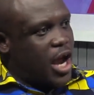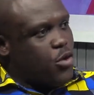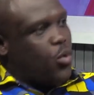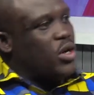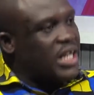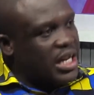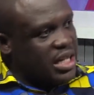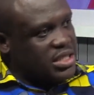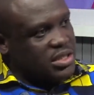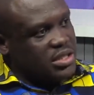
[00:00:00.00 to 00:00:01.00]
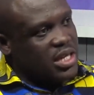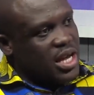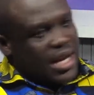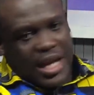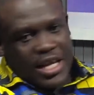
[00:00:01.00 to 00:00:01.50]
and won the elections,
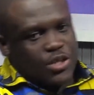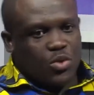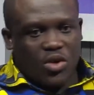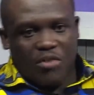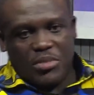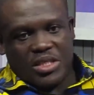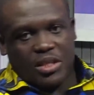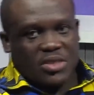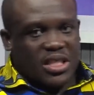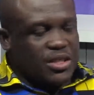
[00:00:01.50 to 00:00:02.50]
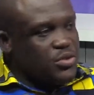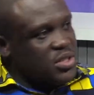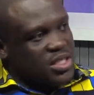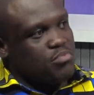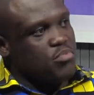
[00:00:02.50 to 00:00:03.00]
Ghanaians would not have been subjected to
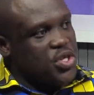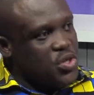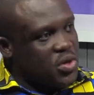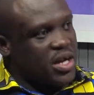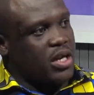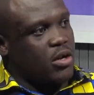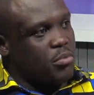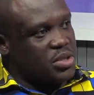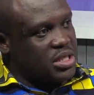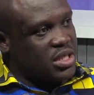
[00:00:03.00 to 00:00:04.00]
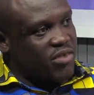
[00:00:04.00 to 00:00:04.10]
this mediocre, incompetent